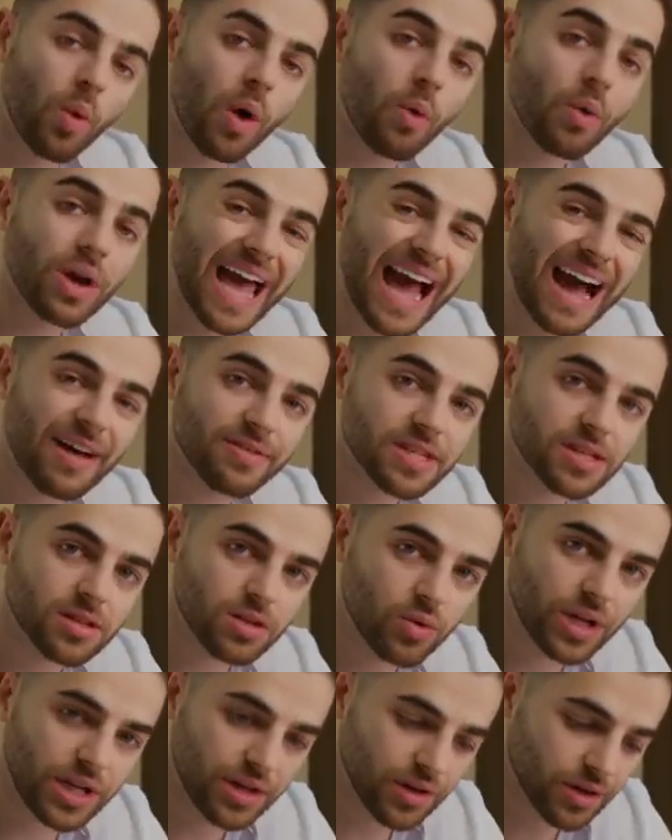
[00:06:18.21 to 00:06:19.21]
what we have to
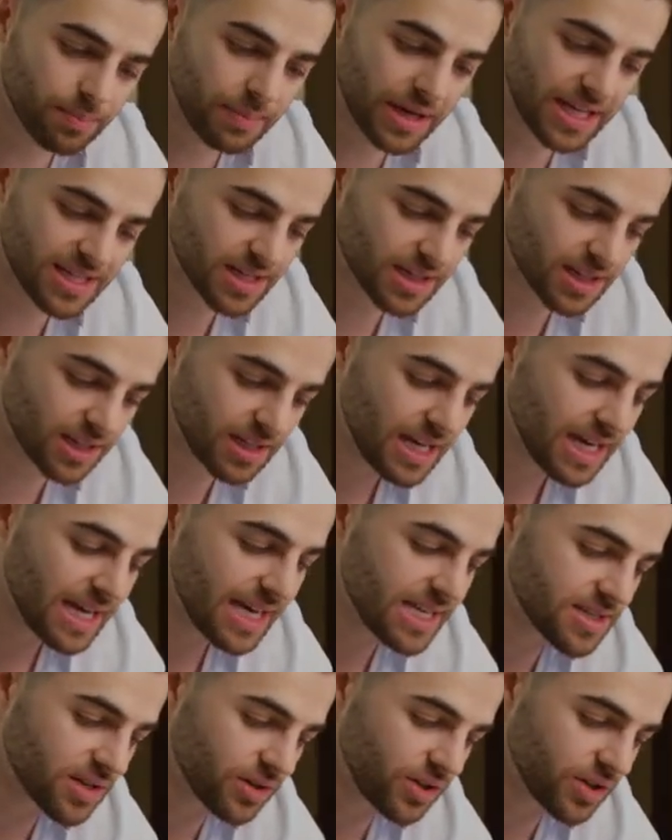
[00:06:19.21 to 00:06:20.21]
do here basically
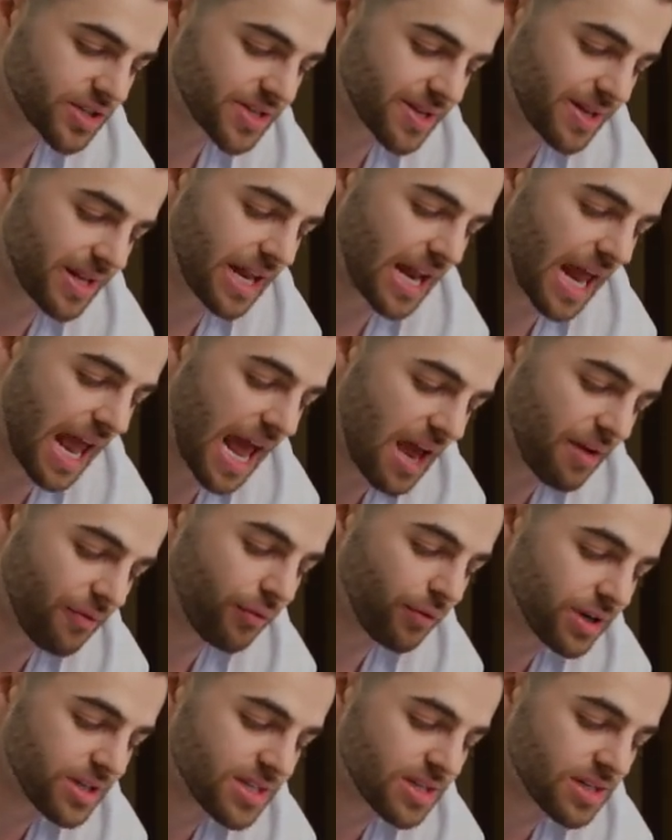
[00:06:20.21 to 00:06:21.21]
is understand that
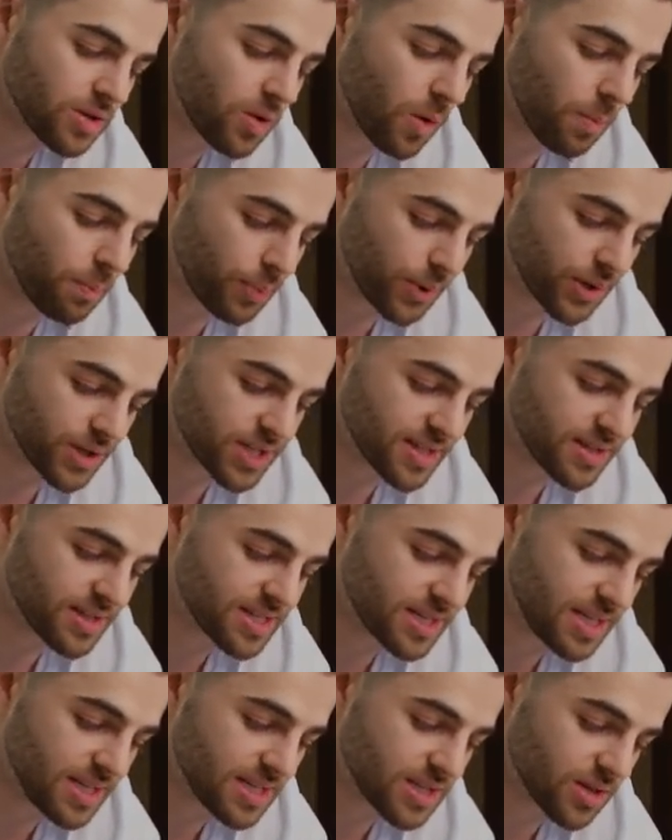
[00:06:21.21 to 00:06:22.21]
every single person
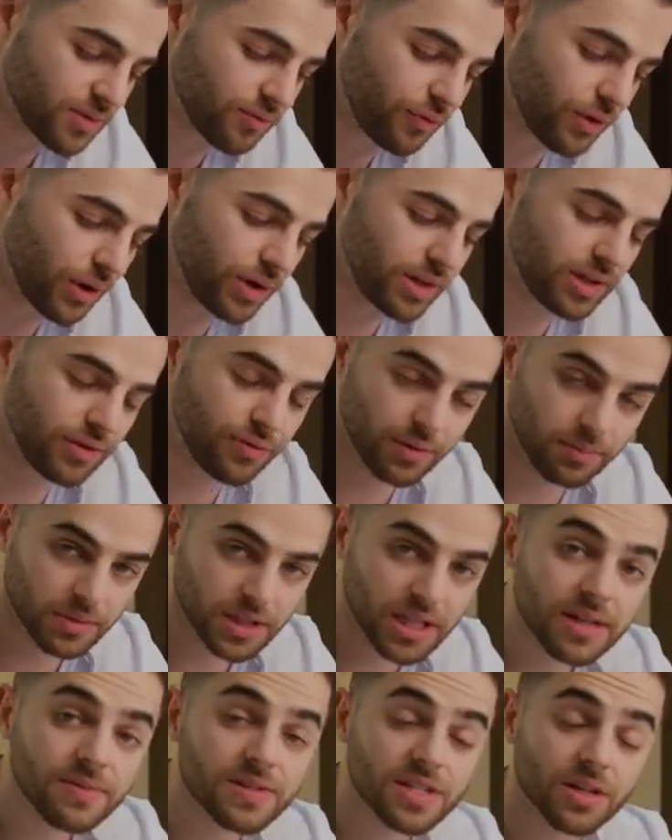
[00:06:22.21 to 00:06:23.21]
sits on very different
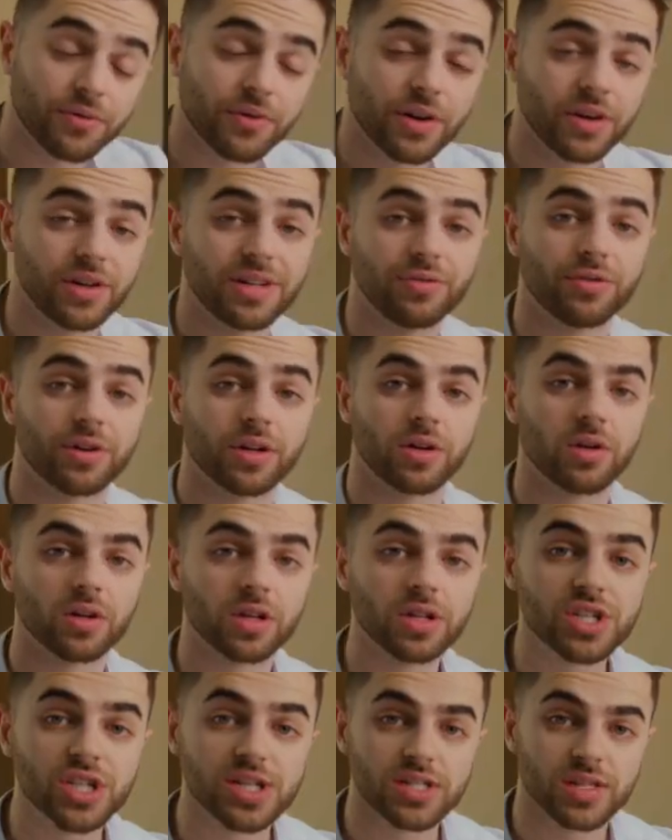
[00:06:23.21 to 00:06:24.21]
beliefs, on very different
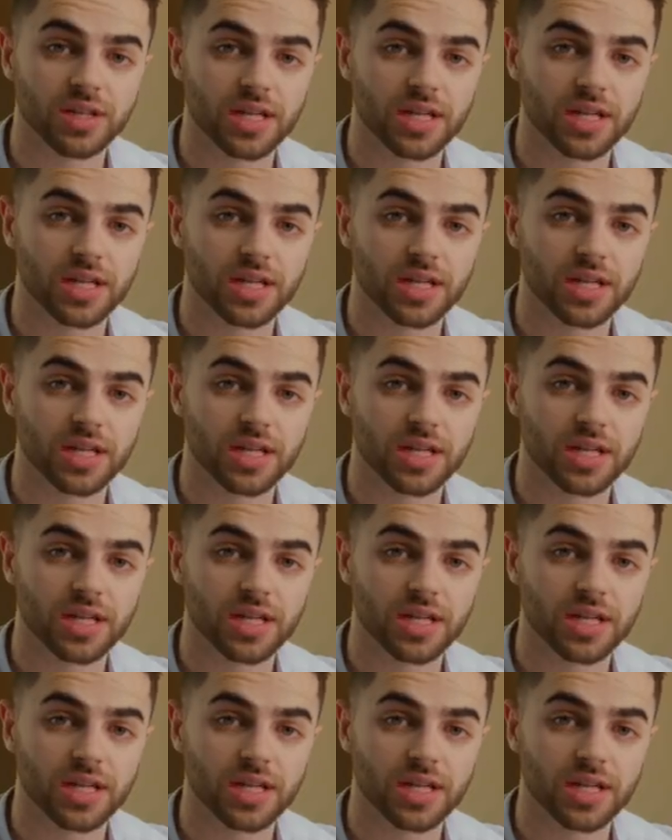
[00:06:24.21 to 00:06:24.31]
conclusions,